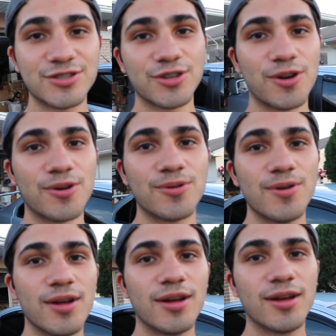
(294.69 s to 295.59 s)
So
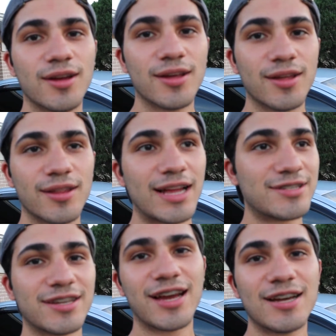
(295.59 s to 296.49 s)

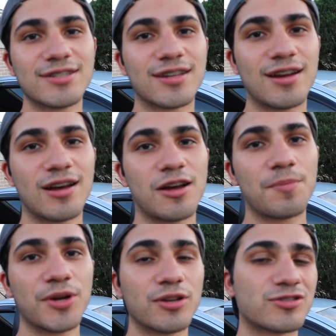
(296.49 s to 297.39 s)
That's it, guys.
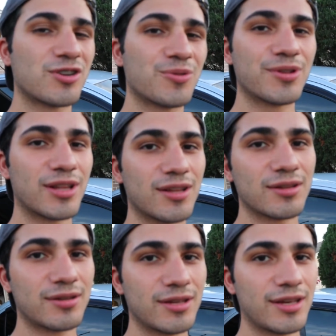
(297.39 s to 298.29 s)
I'm gonna start doing
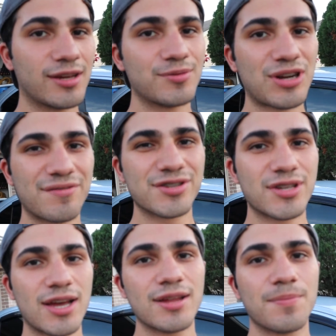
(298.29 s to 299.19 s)
the driver's
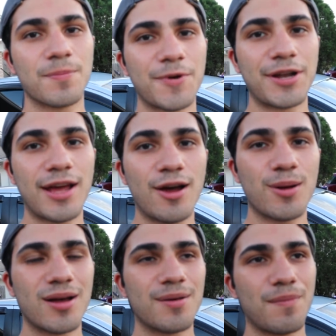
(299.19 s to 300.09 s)
side right now.
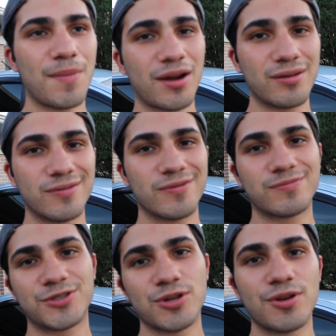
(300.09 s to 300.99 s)
I'm not
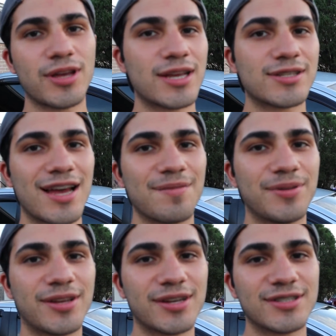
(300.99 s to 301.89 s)
gonna show you guys that
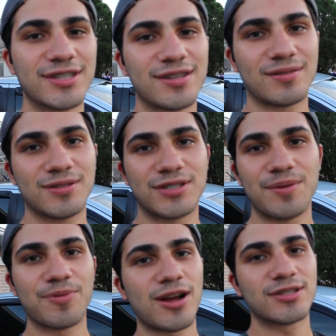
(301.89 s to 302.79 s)
because it's like the
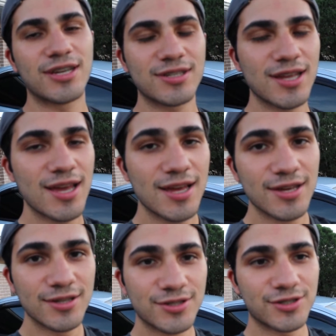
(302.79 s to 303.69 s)
same process.
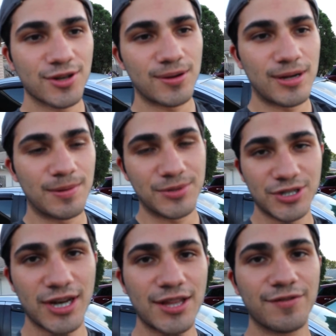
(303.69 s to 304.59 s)
So I'm
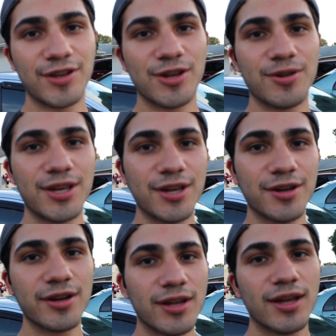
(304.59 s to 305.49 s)
gonna end the video
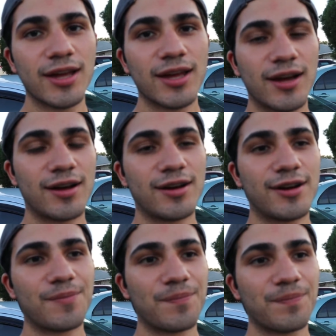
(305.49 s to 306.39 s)
here.
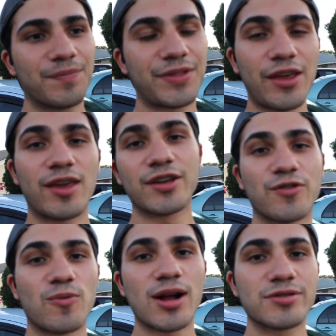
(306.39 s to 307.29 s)
Thank you guys
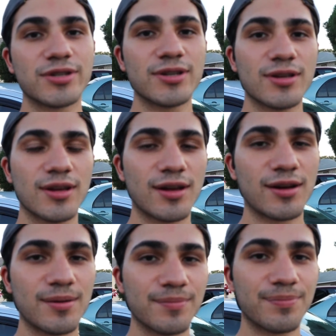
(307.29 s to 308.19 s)
for watching.
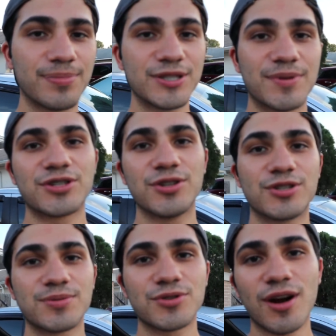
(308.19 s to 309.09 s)
Please make sure you
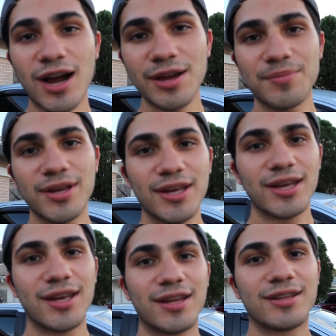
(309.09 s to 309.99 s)
subscribe,
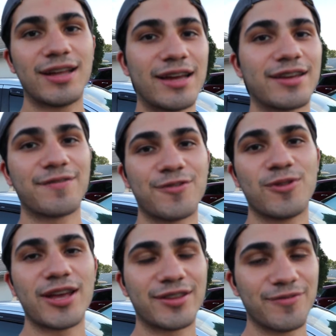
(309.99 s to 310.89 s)
like if you
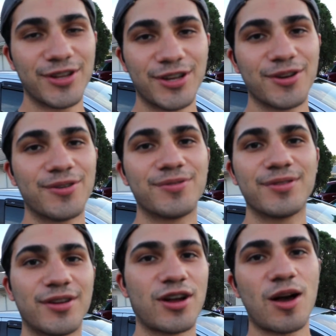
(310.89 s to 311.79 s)
like the video,
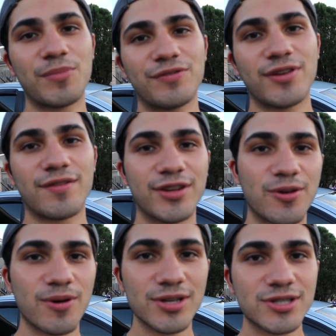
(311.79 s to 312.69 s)
comment if you have any
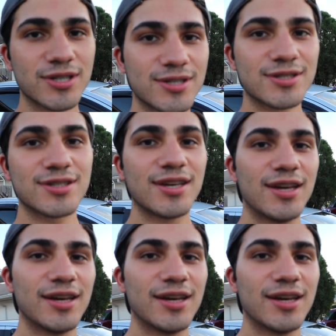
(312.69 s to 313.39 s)
questions.